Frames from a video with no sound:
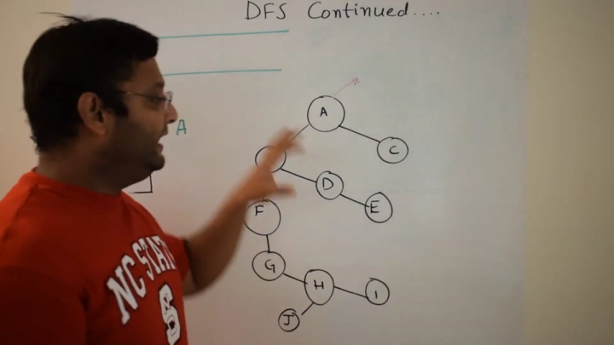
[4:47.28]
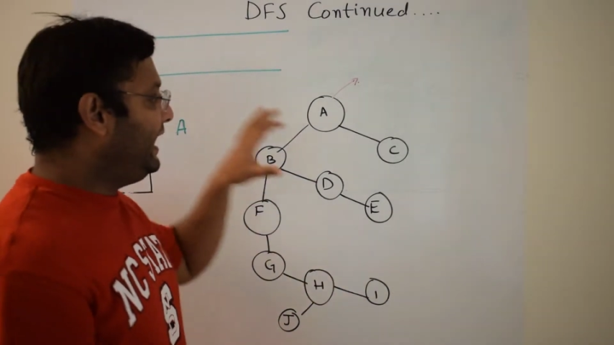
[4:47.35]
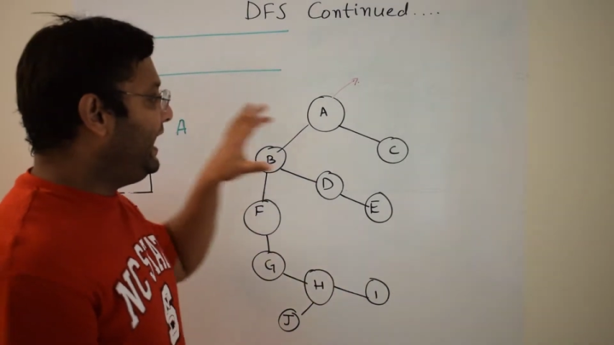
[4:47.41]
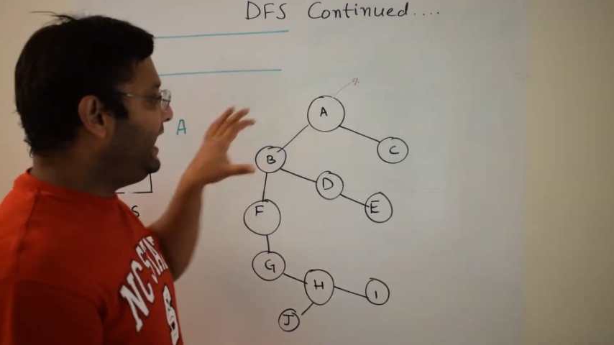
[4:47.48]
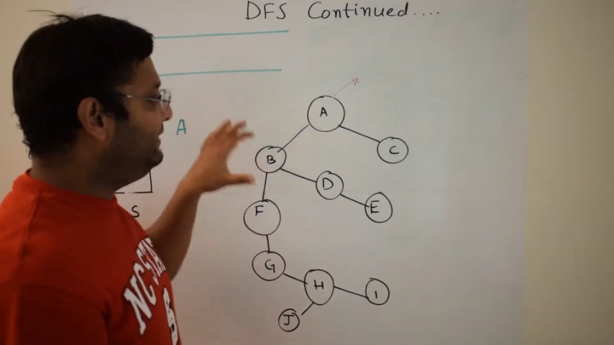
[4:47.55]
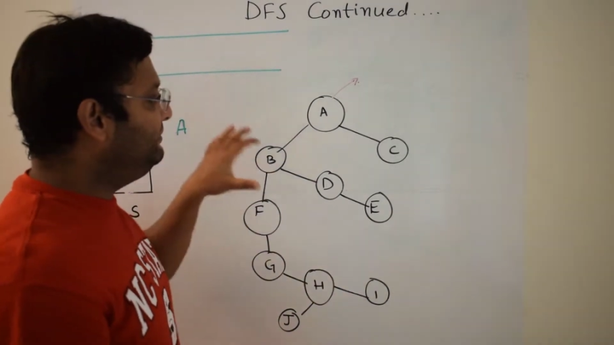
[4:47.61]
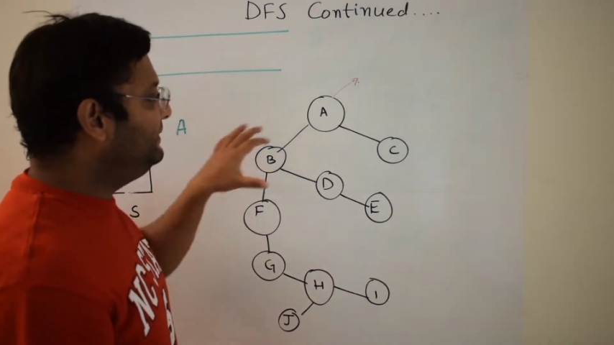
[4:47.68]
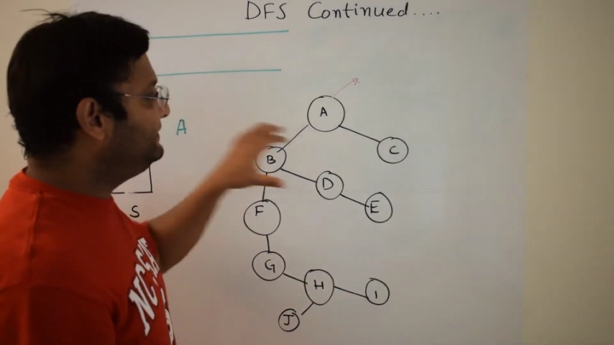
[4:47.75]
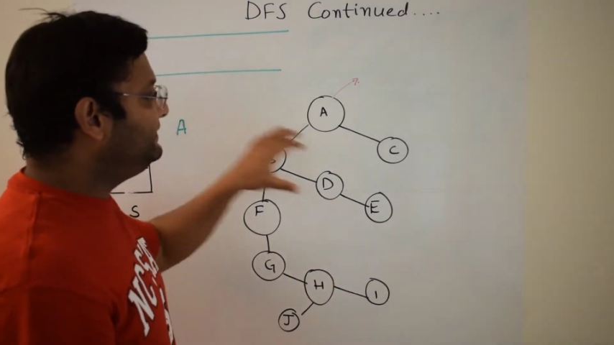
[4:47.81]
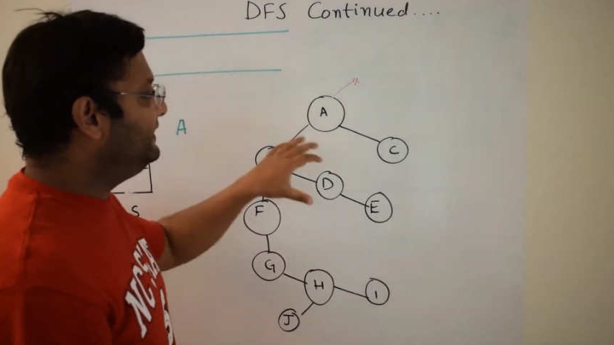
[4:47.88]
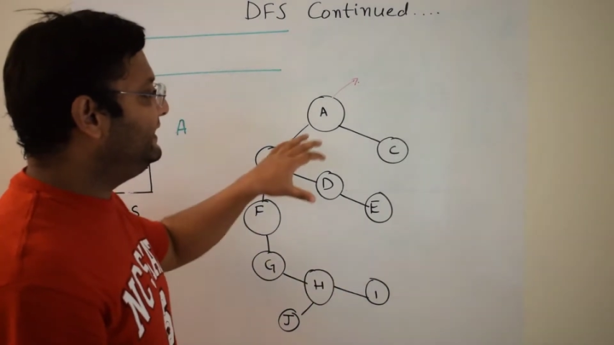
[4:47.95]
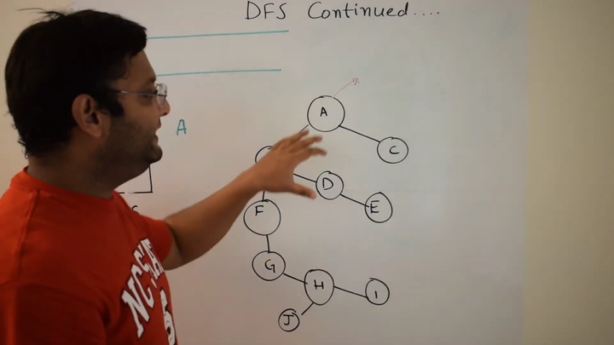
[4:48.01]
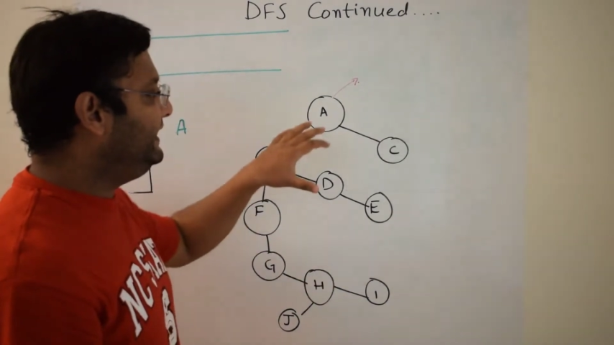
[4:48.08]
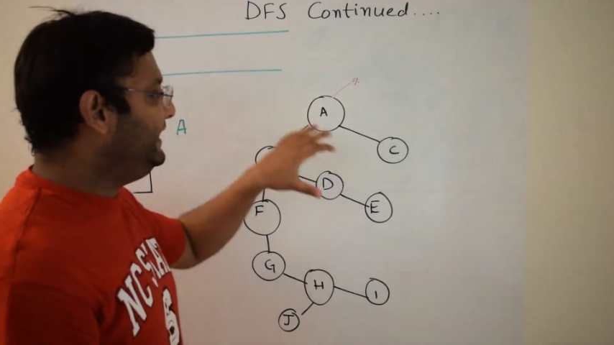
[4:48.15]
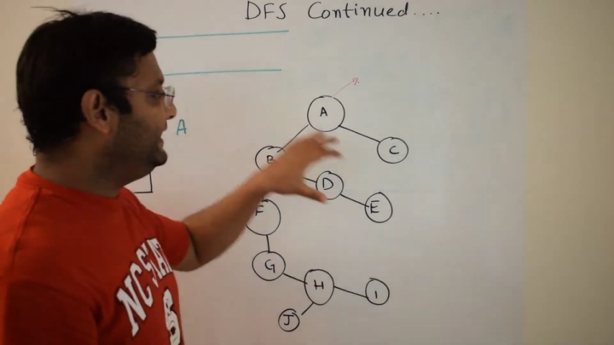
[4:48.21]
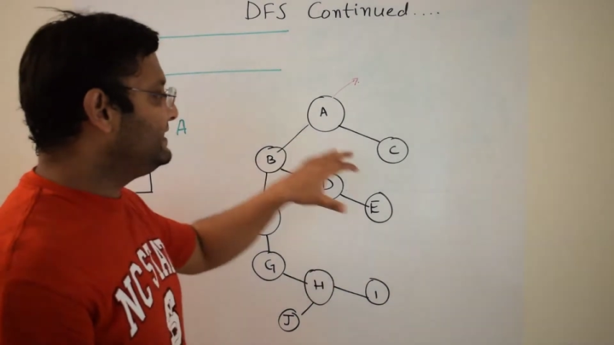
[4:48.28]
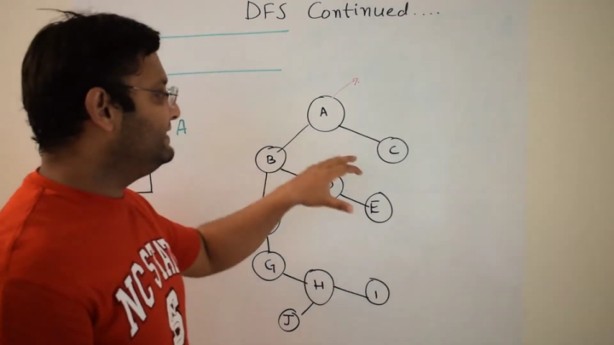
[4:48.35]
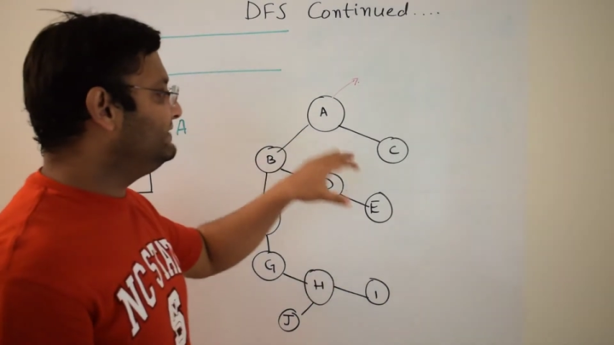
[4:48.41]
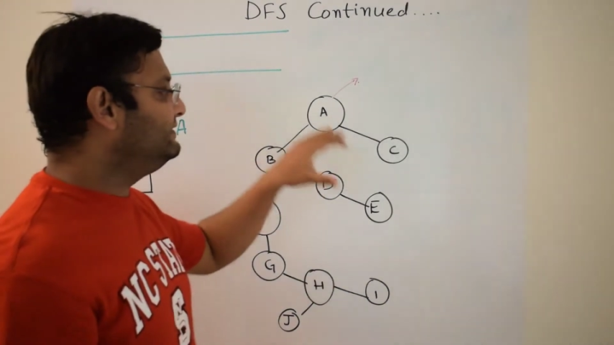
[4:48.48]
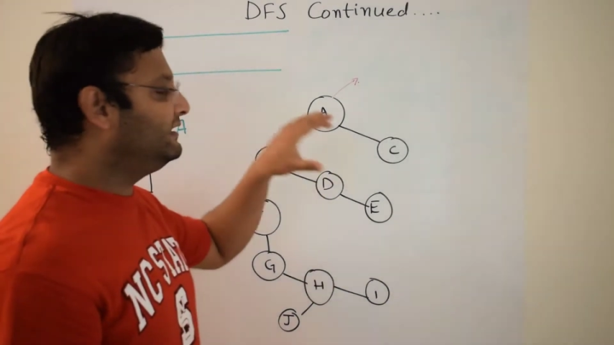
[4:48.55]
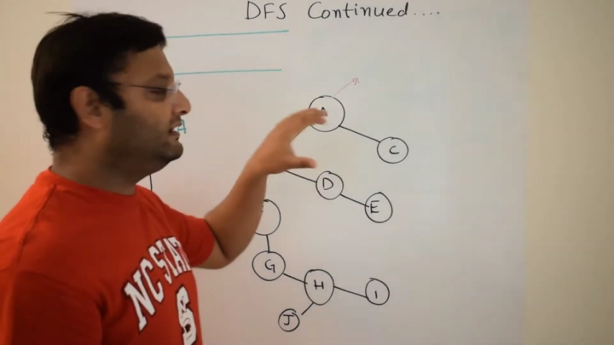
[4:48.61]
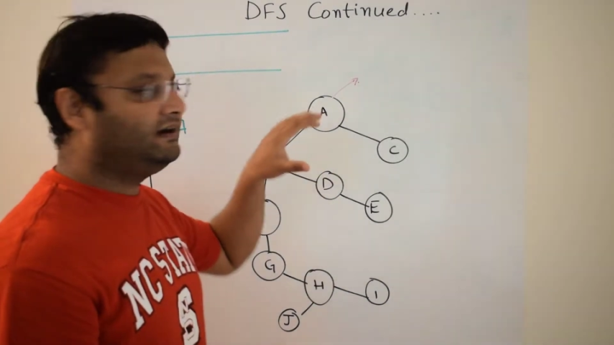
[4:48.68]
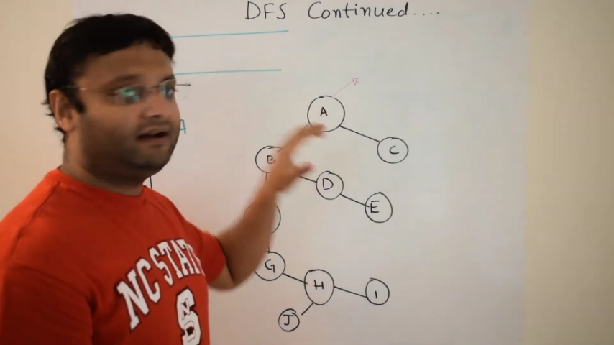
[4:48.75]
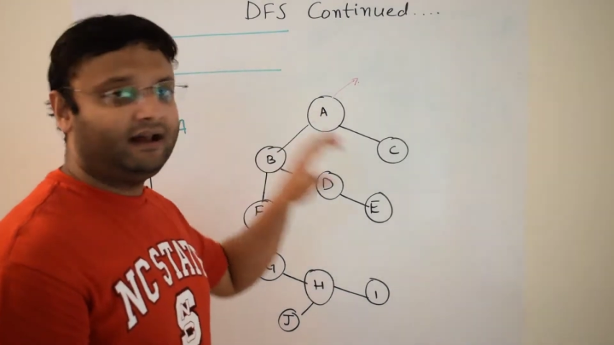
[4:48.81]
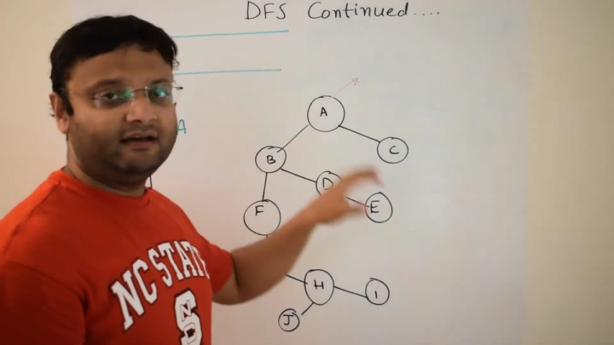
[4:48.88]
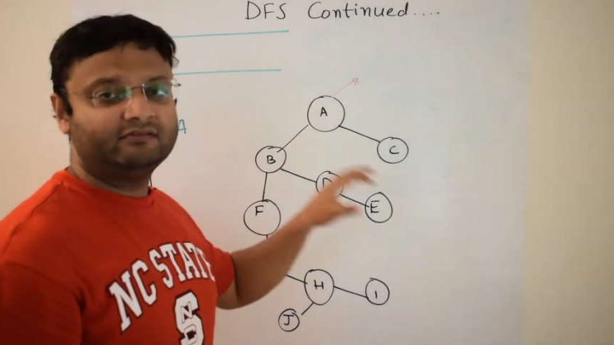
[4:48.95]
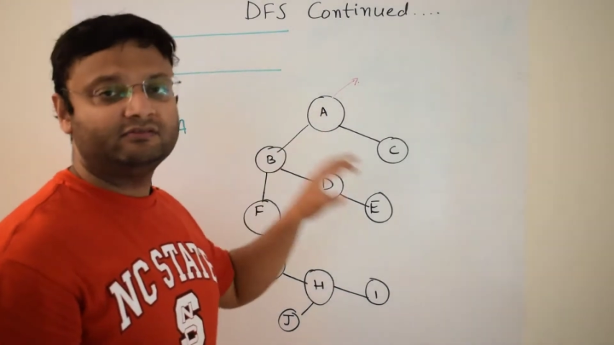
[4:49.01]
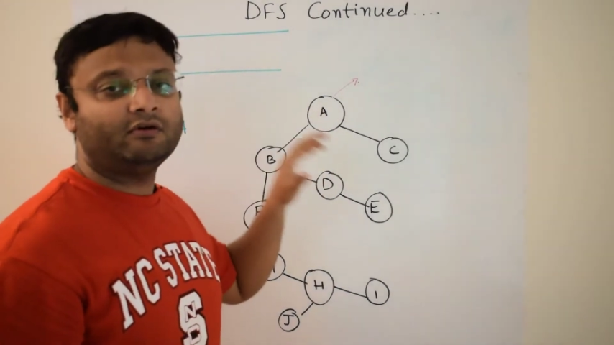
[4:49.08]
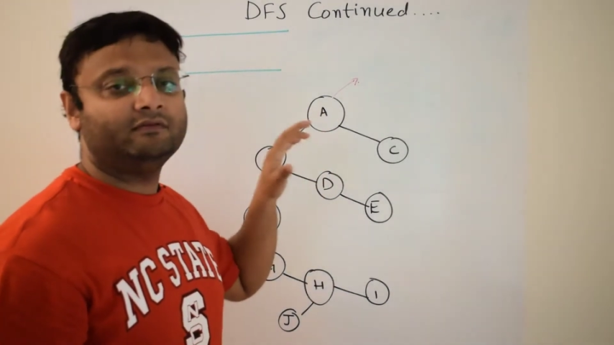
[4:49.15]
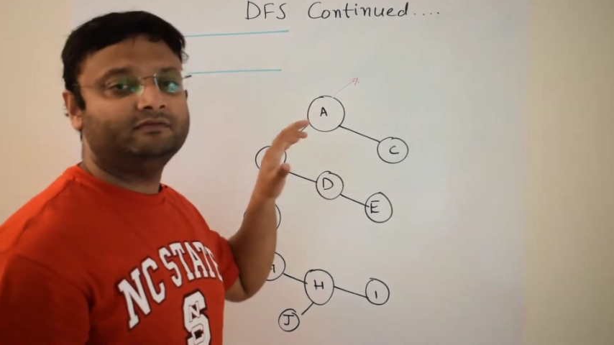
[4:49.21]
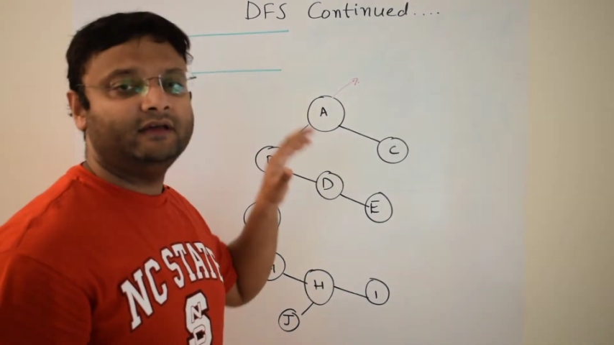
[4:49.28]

and basically it is the crux of